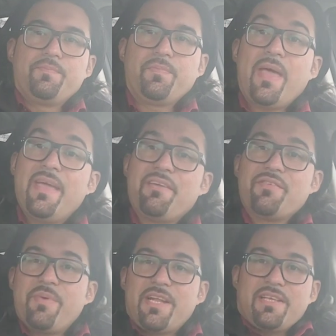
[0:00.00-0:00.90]
Hey
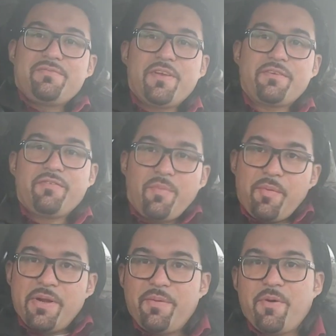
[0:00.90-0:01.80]
everybody, it's Victor from
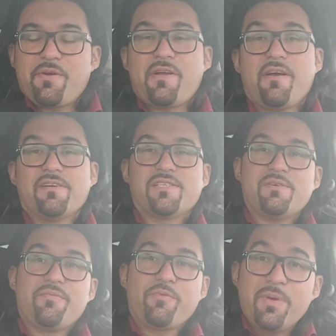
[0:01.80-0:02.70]
Bourbonnais Motor Cars. So I
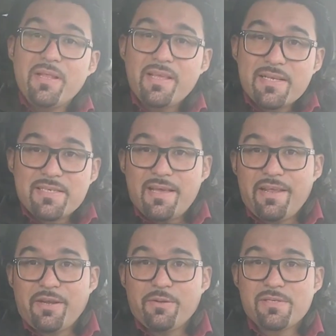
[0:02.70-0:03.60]
have really
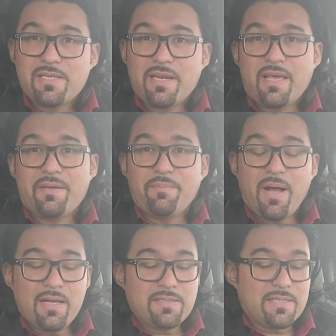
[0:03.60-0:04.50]
exciting news today.
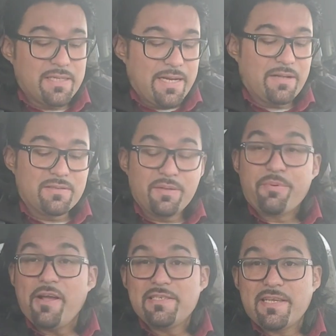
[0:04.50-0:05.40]
Mazda announced the
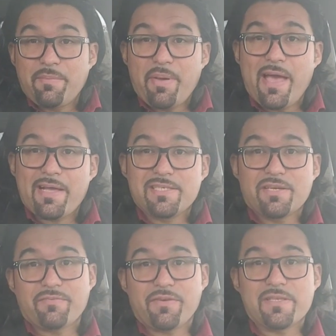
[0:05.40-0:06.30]
pricing and
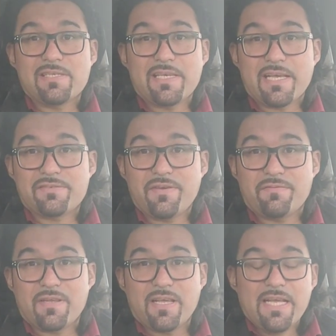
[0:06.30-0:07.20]
packaging for the
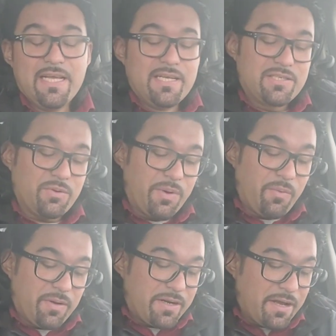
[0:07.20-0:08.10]
CX-50. So we
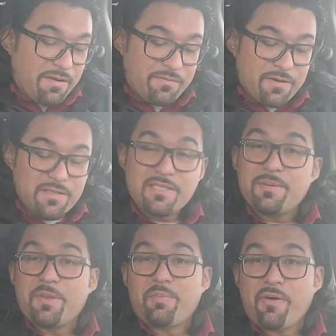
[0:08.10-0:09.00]
want to cover
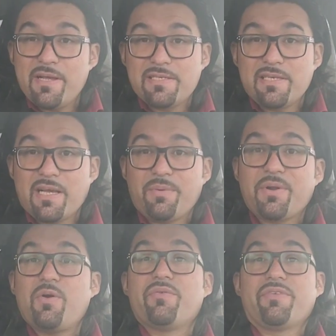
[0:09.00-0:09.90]
some of the pricing, I want
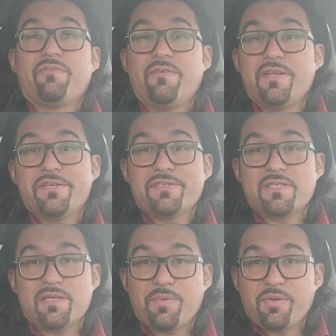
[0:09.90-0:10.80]
to go over the features and
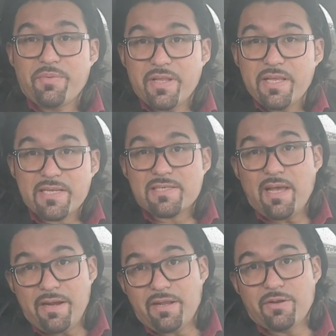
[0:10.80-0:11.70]
some of the really
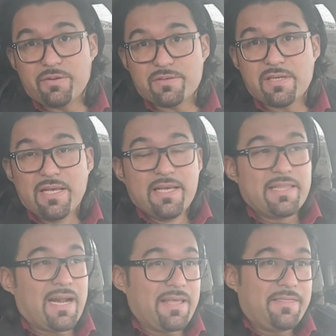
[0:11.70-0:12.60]
exciting news
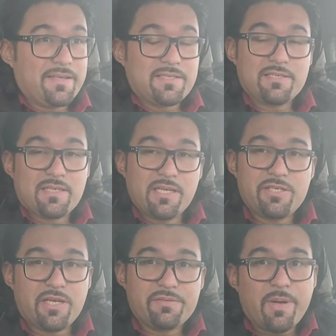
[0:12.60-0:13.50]
that I think is just going to
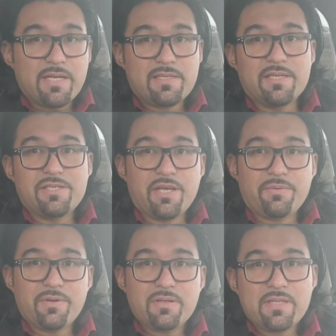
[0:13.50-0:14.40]
change Mazda in
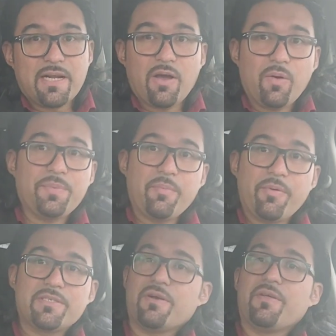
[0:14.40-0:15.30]
general, and I hope they
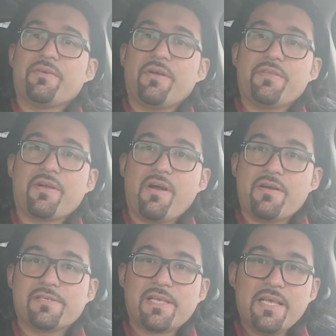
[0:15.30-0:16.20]
bring to all their other
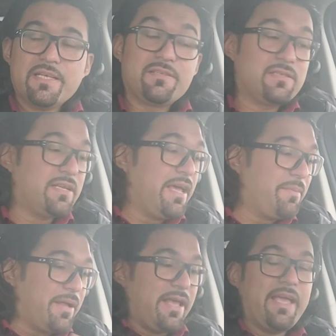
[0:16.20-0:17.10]
cars. So today I'm
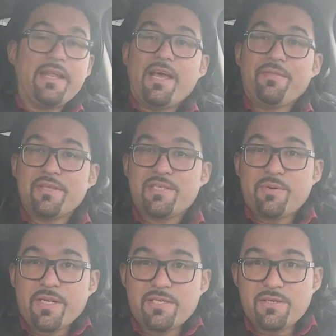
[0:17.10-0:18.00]
kind of hanging out in this
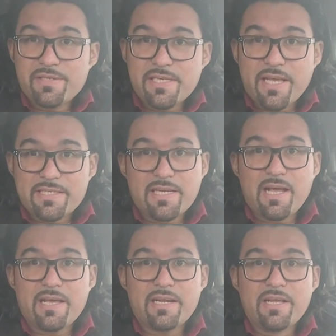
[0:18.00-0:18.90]
22
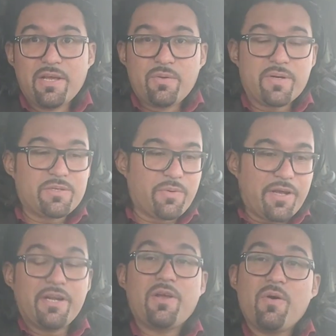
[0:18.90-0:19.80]
CX-9, which we're
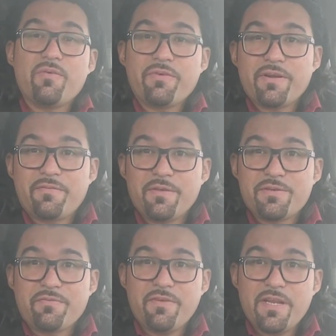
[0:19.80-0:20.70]
going to go over in a
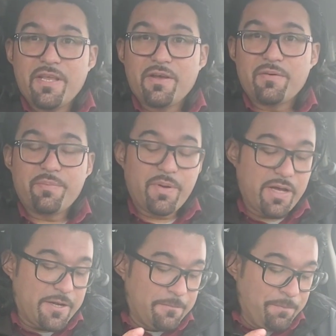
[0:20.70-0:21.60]
future video, but